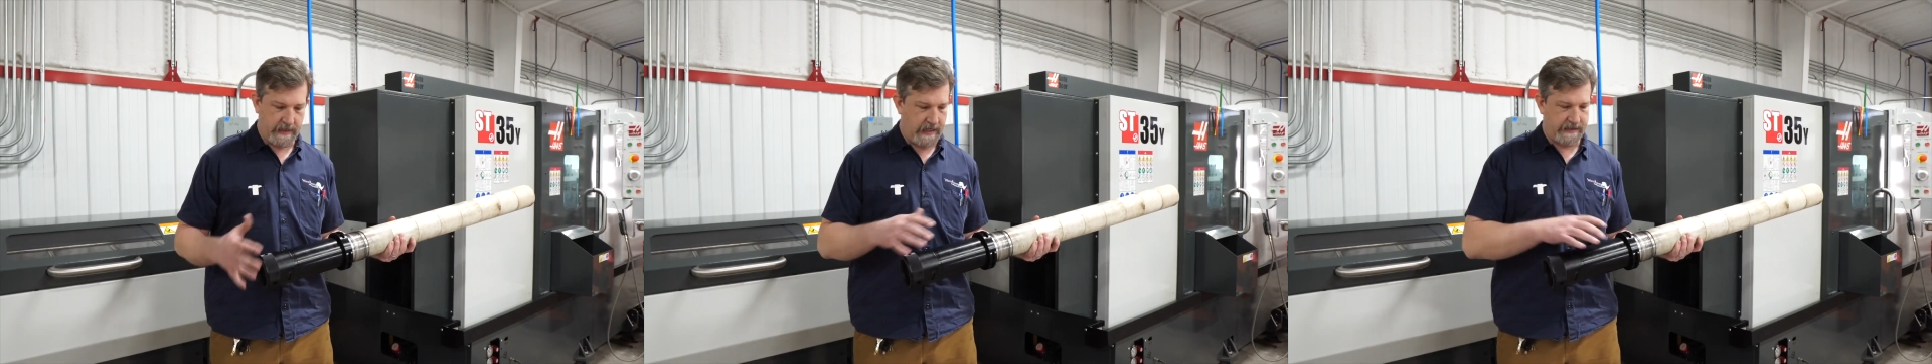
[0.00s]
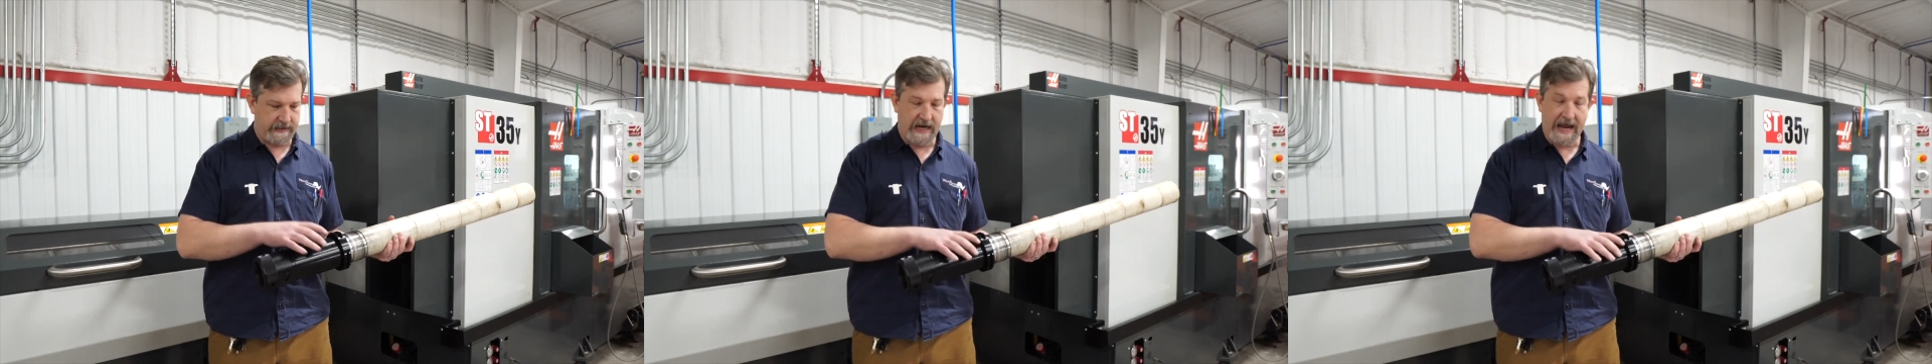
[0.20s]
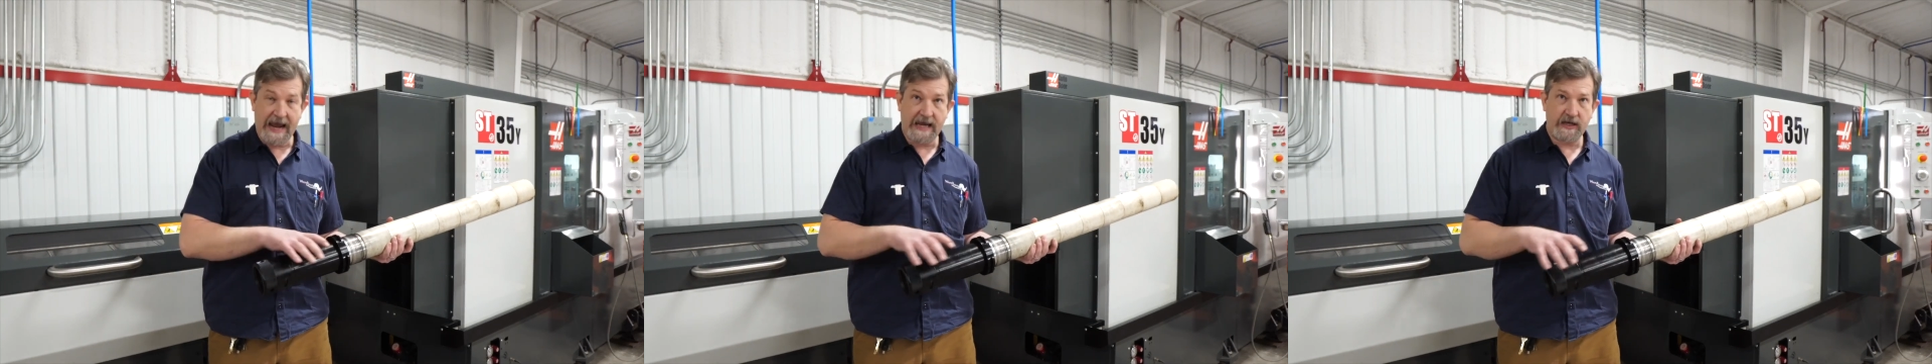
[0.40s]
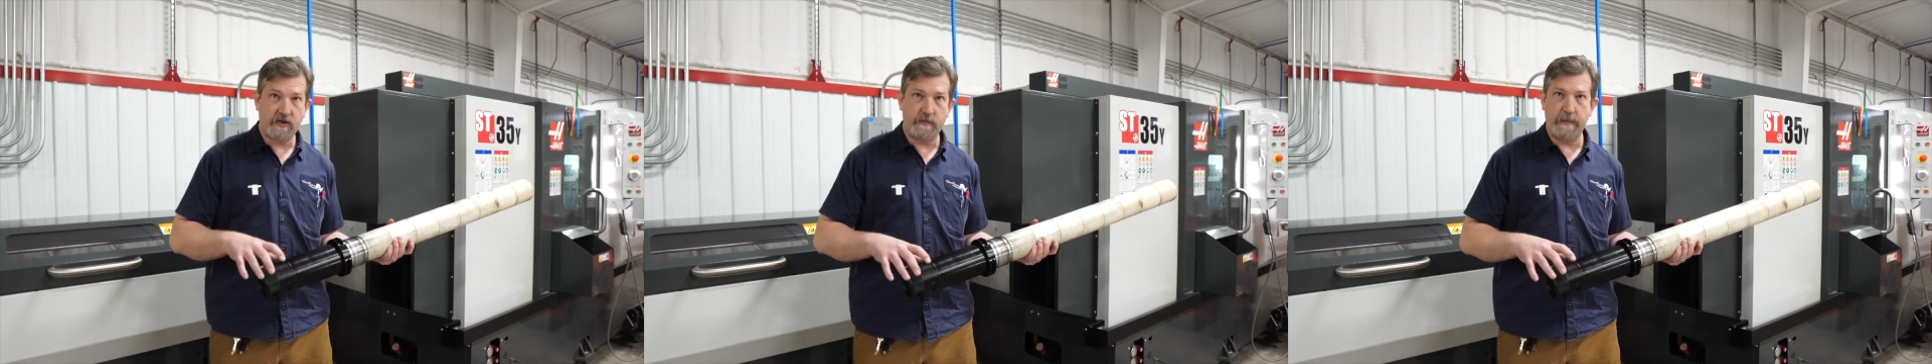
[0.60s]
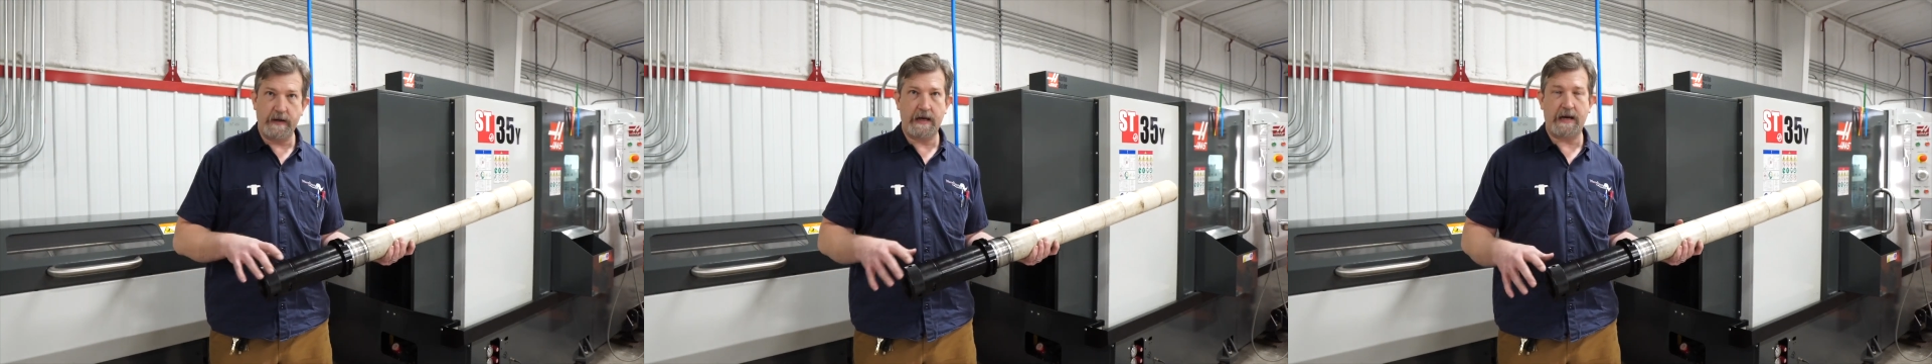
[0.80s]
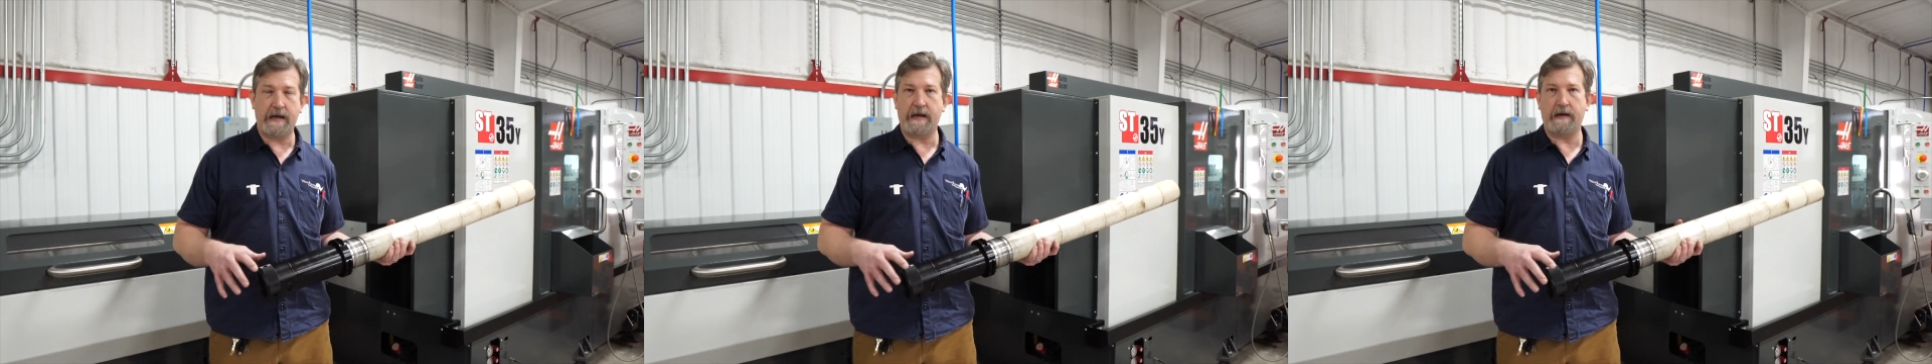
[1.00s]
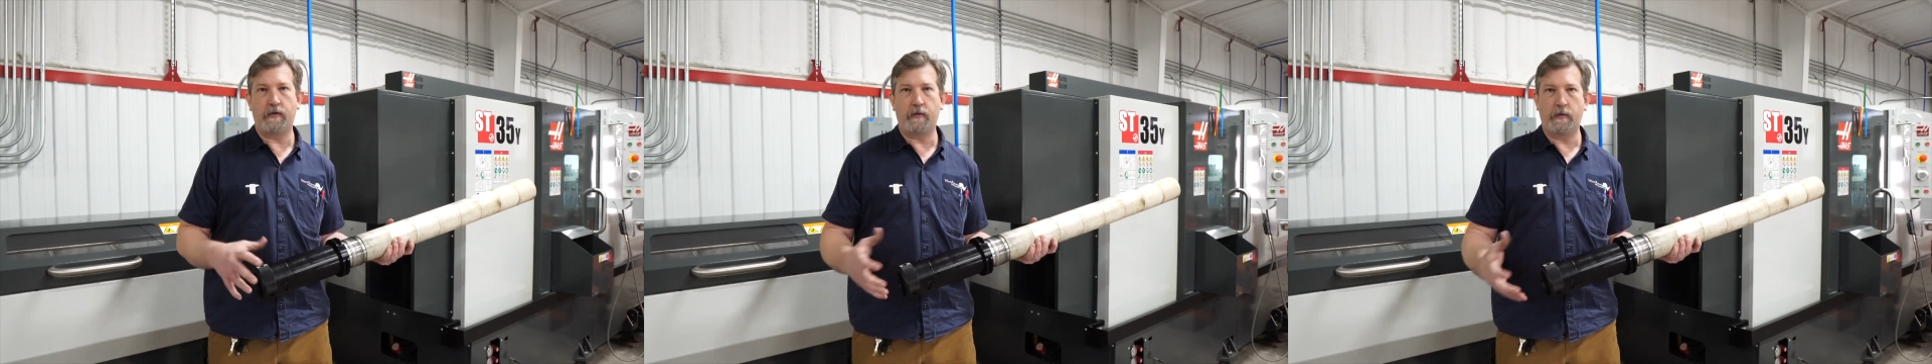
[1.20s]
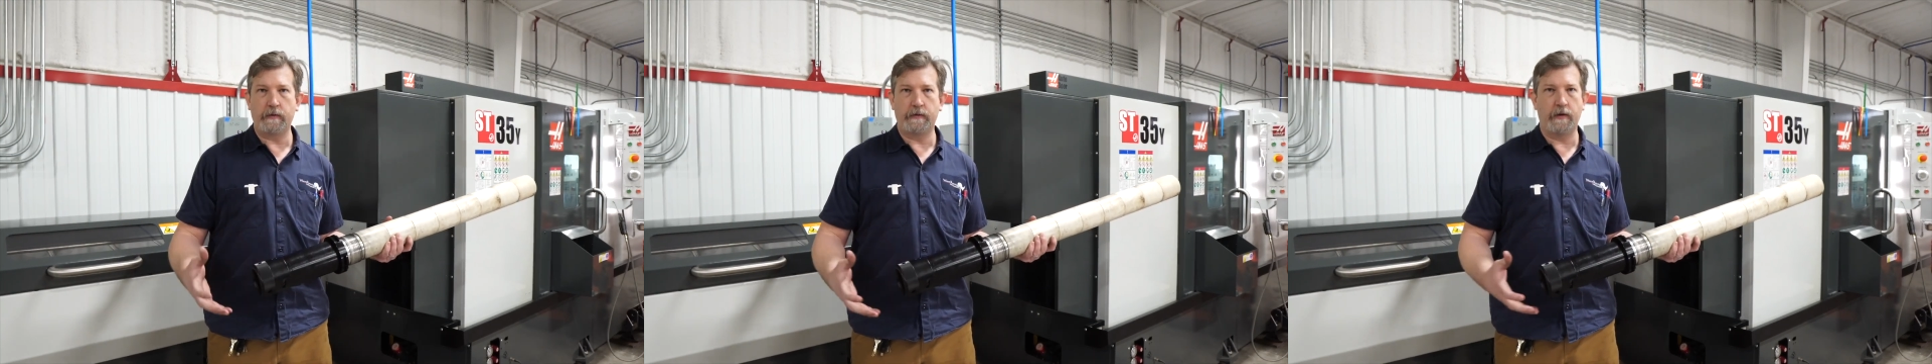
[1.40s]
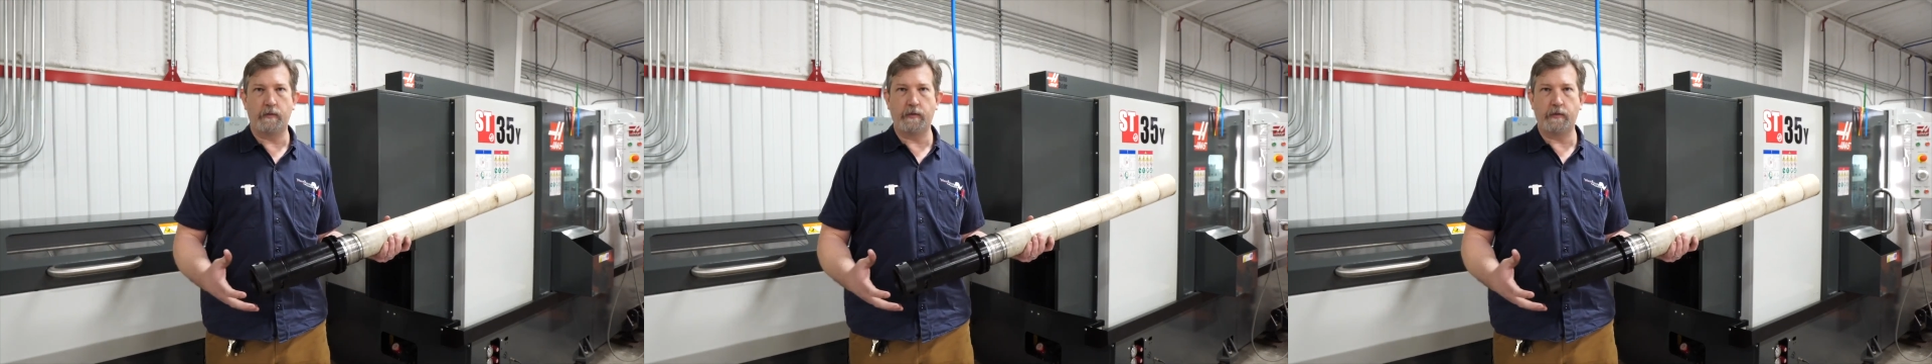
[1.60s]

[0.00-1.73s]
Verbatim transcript: attachment. I, I, don't know